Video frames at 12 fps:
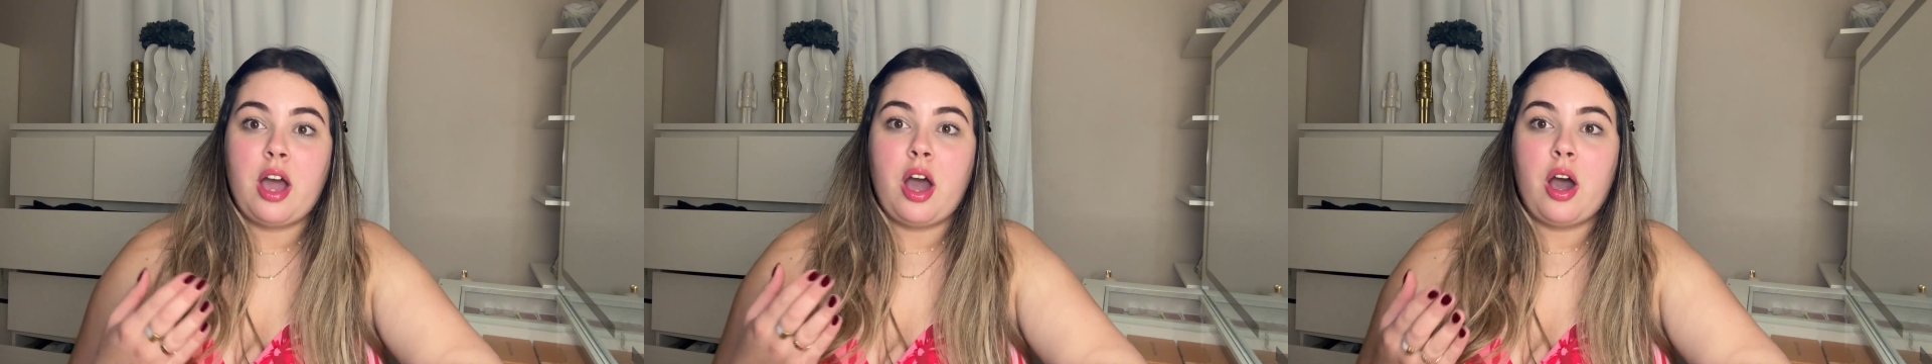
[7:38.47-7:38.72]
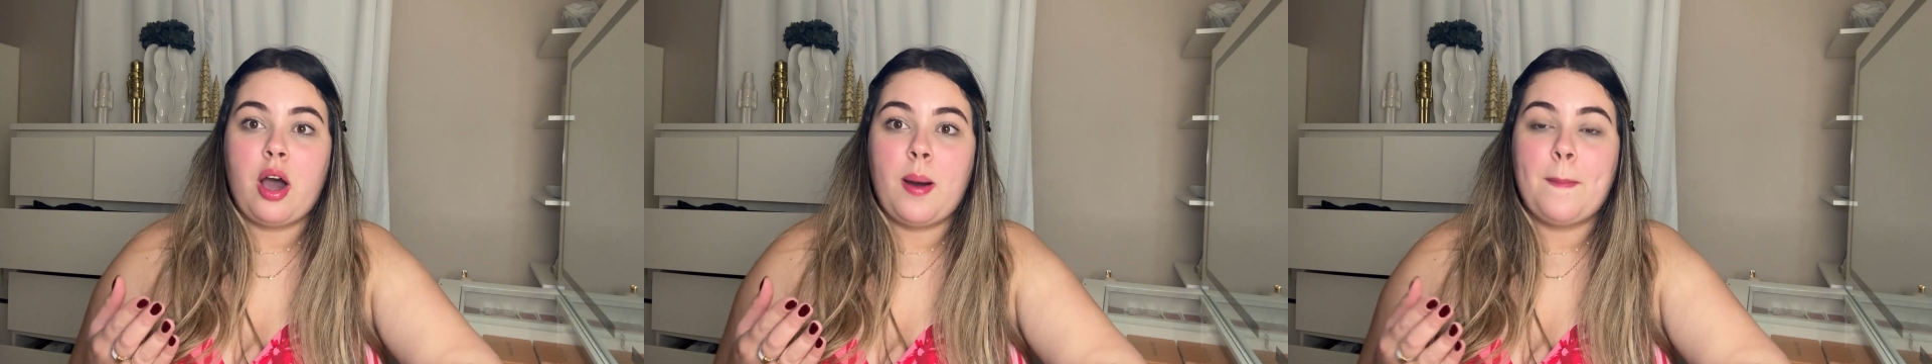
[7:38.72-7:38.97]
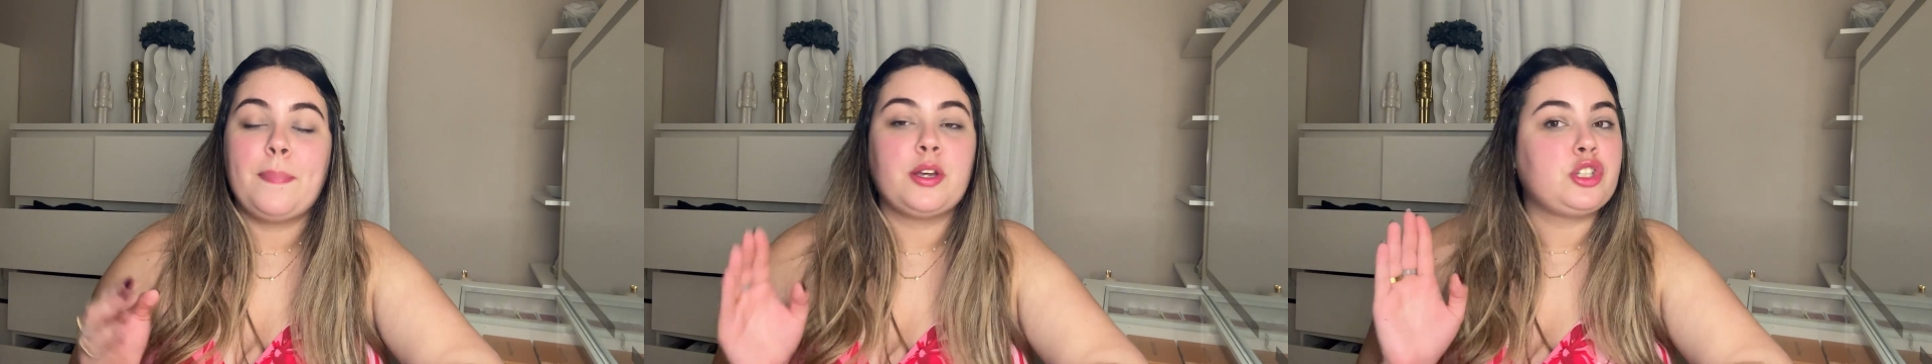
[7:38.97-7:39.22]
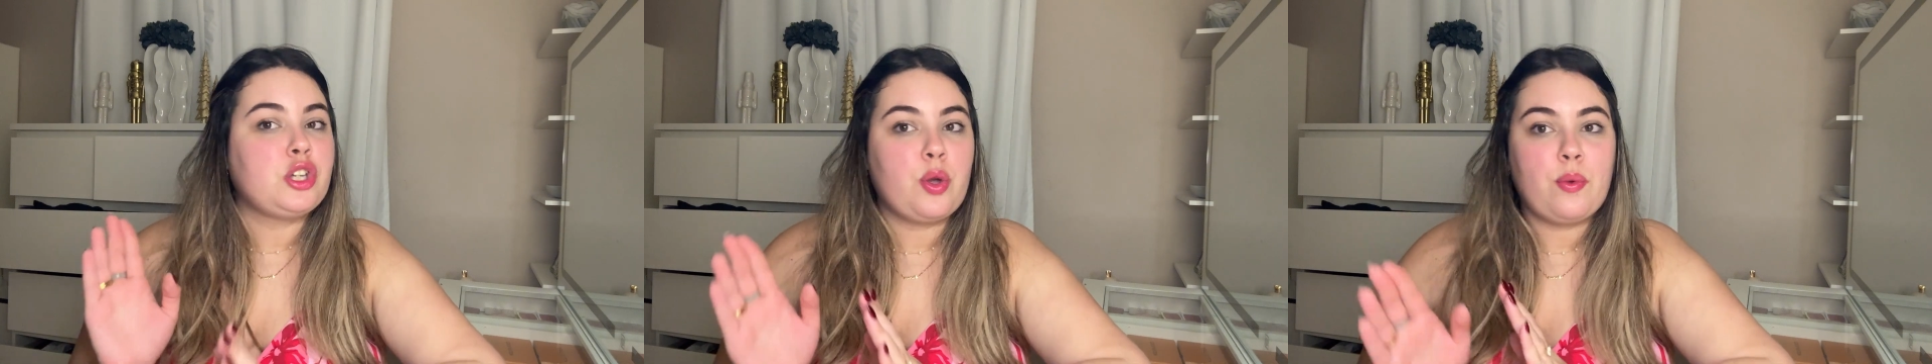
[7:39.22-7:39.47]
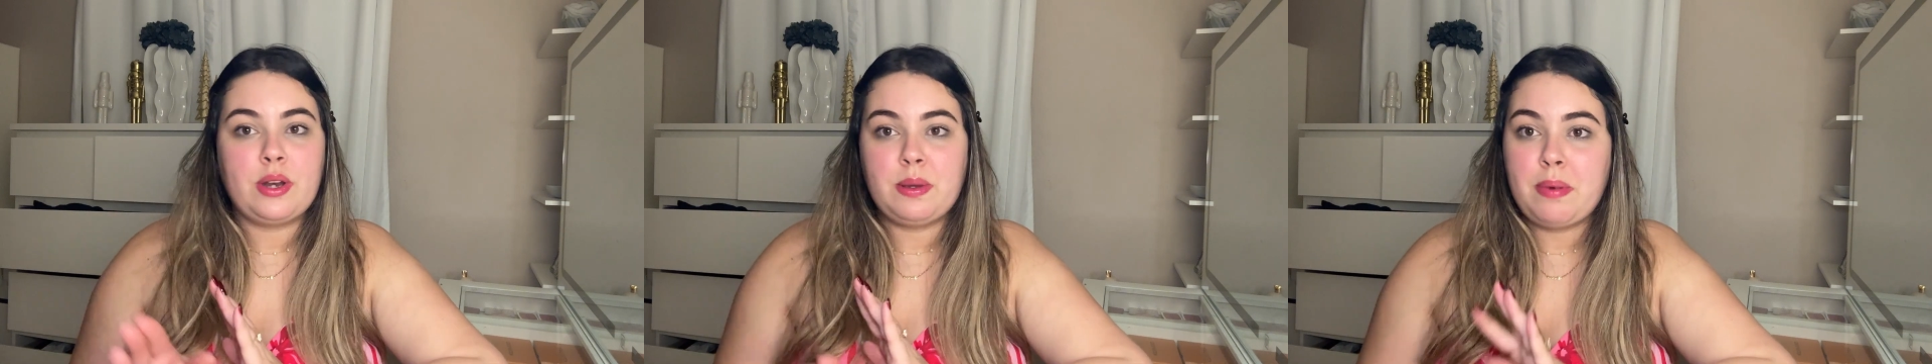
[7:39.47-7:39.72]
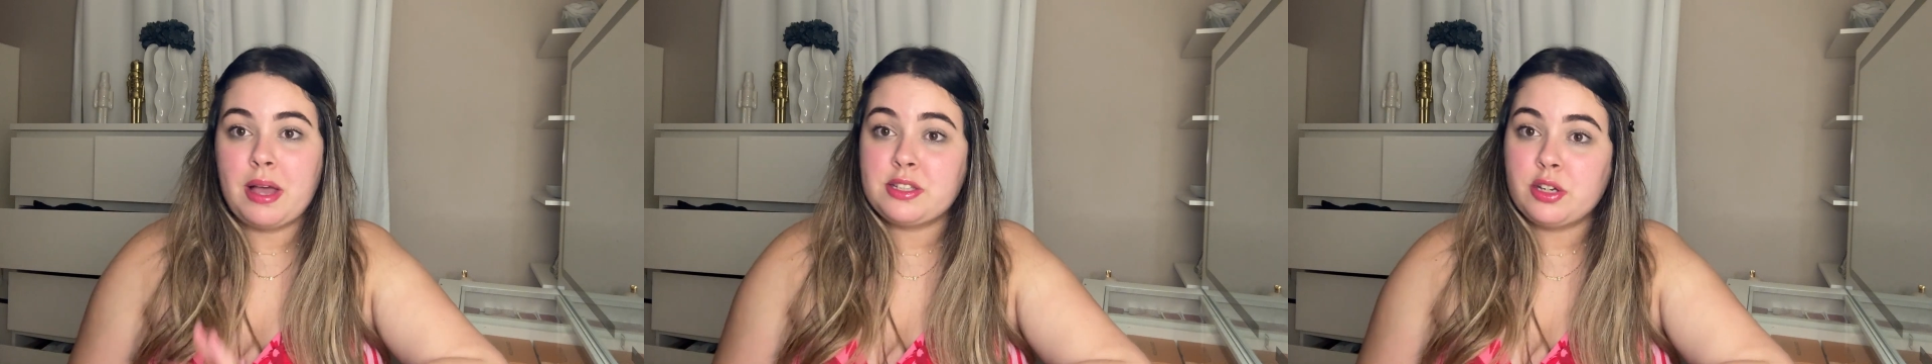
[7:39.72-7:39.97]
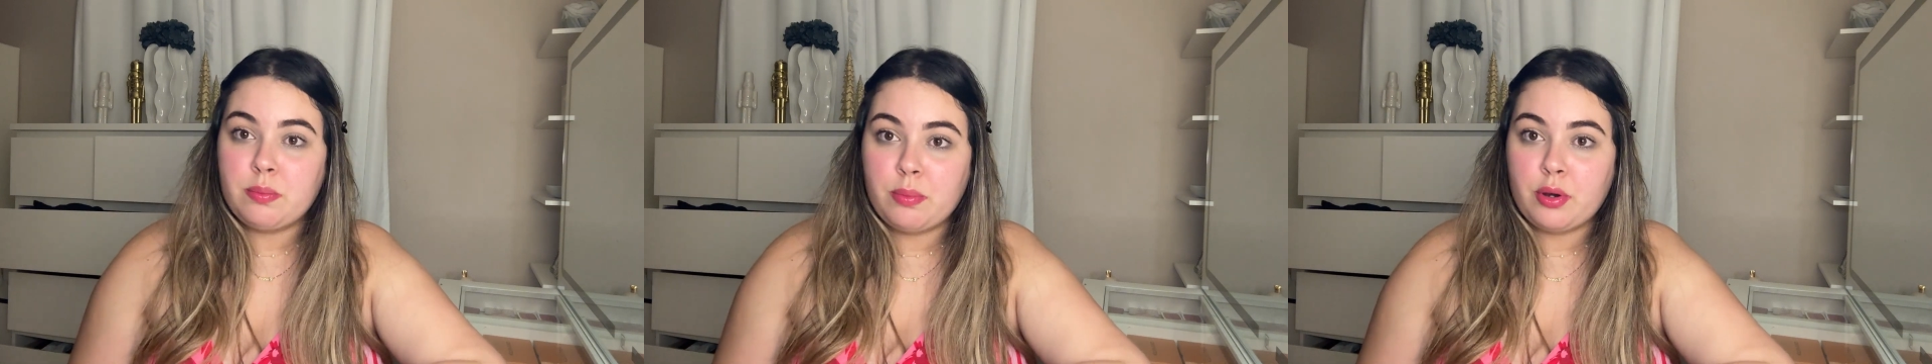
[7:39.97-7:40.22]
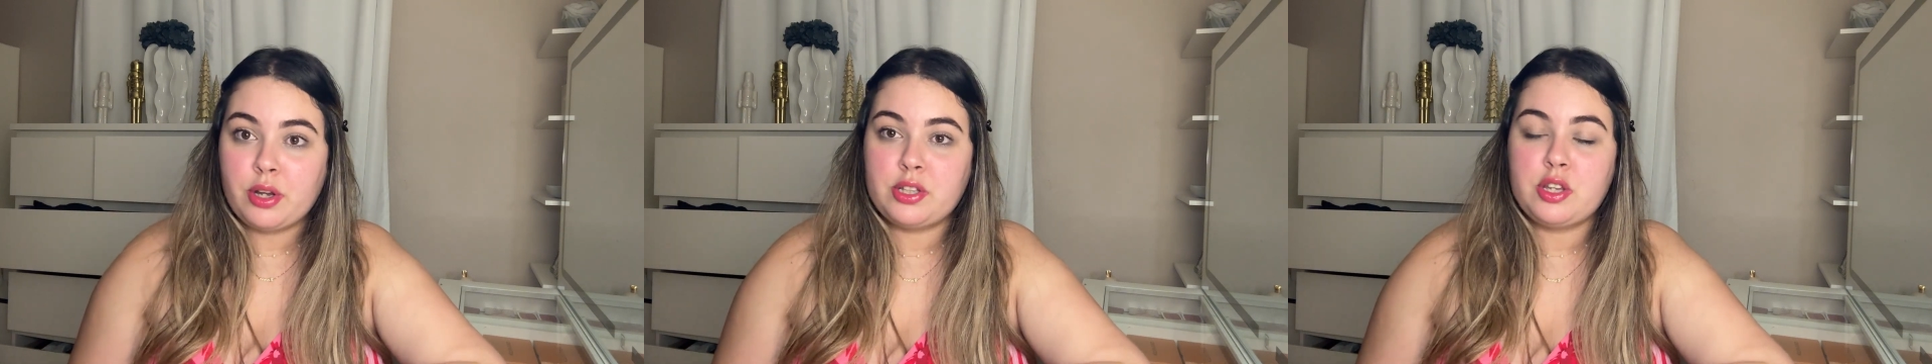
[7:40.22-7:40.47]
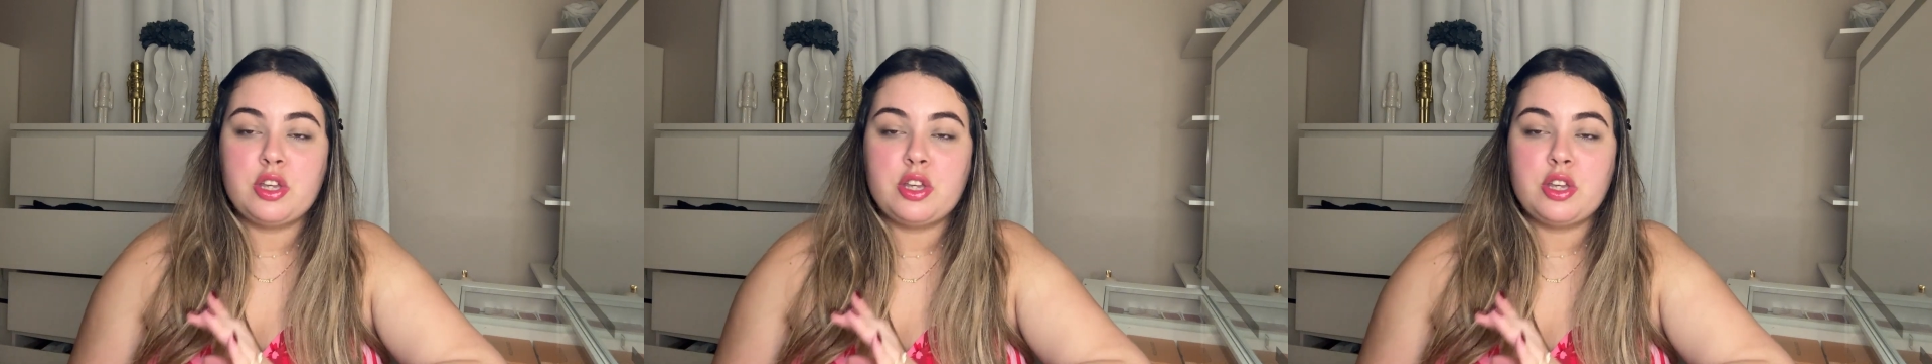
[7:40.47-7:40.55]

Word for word: um, but she already passed her boards,